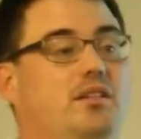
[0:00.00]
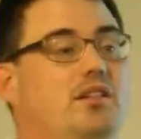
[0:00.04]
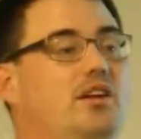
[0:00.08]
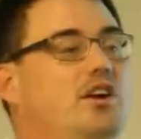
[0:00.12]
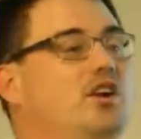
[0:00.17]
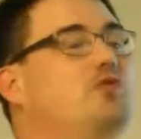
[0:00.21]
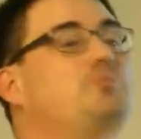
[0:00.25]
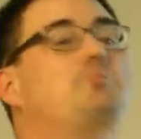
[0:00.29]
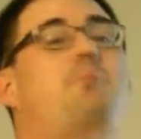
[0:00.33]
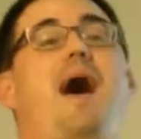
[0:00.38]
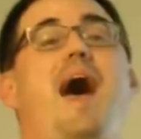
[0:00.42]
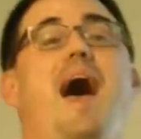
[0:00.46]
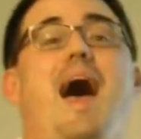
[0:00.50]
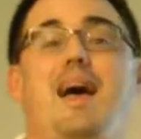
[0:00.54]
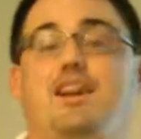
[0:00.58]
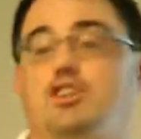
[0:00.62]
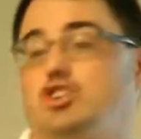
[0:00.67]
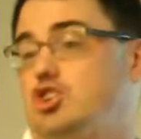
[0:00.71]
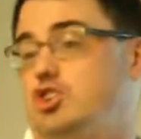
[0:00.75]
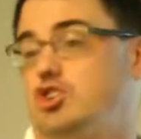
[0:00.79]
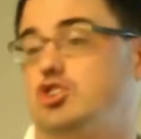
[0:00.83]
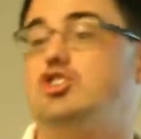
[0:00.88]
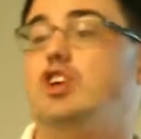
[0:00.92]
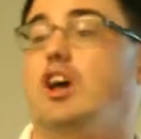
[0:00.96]
Learn
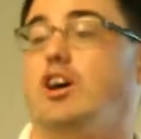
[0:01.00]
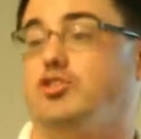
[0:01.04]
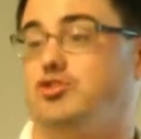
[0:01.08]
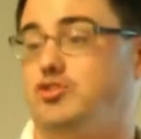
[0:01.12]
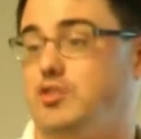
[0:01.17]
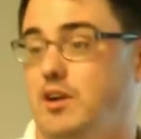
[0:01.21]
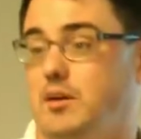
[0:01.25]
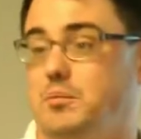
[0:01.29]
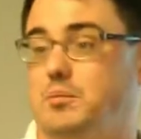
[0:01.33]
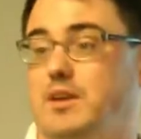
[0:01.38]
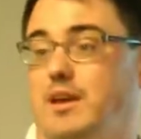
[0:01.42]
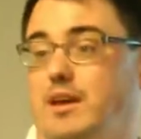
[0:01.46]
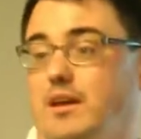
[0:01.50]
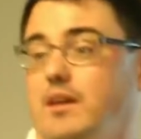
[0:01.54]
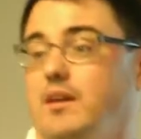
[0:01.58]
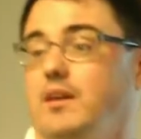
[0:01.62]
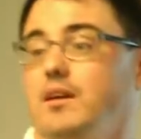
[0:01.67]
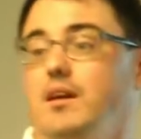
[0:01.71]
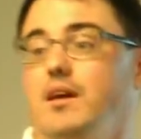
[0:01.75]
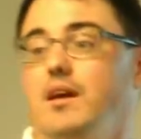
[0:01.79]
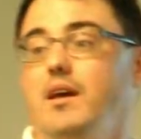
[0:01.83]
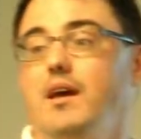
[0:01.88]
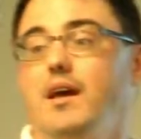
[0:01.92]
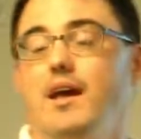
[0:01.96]
bash shell scripting,
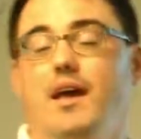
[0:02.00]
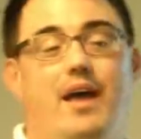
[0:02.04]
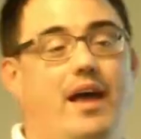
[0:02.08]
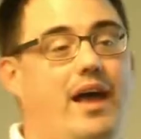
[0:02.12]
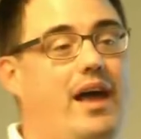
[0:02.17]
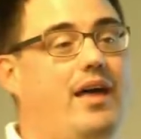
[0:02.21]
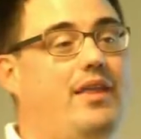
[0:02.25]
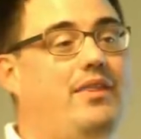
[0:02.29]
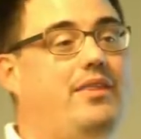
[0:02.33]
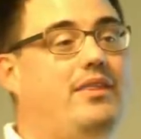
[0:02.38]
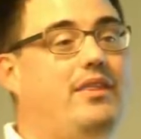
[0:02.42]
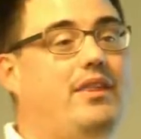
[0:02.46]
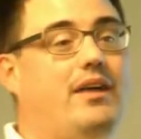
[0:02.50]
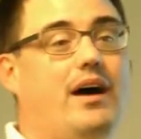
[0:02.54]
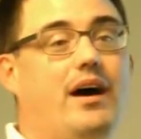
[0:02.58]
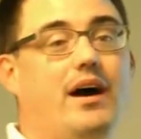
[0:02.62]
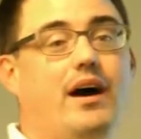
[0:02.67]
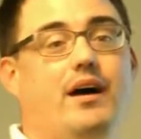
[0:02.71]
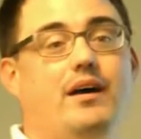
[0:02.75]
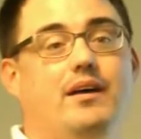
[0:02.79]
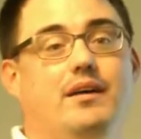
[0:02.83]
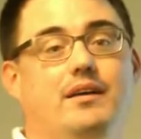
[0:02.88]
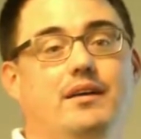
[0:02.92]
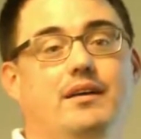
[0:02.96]
and
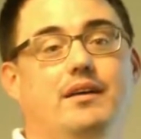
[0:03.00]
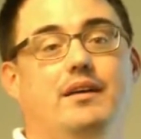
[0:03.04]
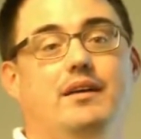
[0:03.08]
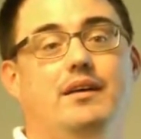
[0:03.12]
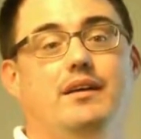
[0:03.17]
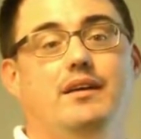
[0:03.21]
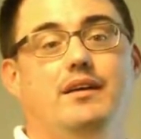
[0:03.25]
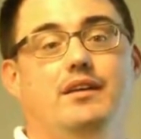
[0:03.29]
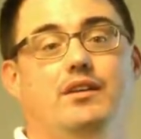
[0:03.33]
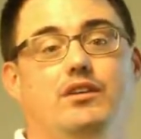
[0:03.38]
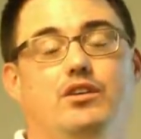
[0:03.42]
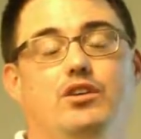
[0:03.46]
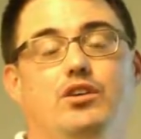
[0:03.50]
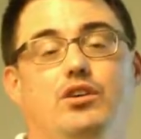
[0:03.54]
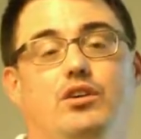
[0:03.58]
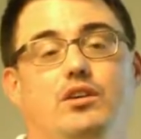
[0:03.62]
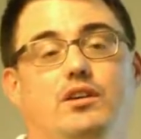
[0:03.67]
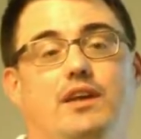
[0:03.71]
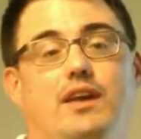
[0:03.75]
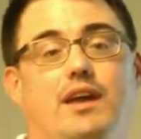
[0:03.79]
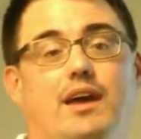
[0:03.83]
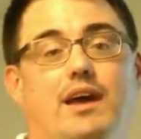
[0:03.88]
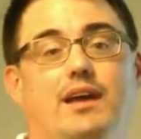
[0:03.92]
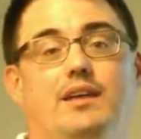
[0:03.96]

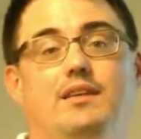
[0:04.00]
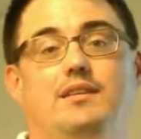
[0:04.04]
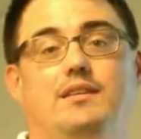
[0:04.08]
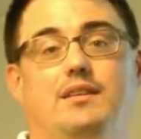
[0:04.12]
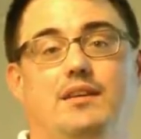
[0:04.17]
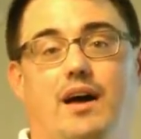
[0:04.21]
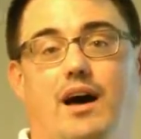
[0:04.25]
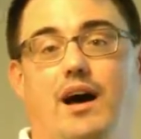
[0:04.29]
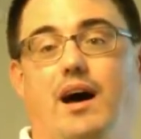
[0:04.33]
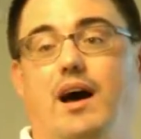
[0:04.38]
you'll get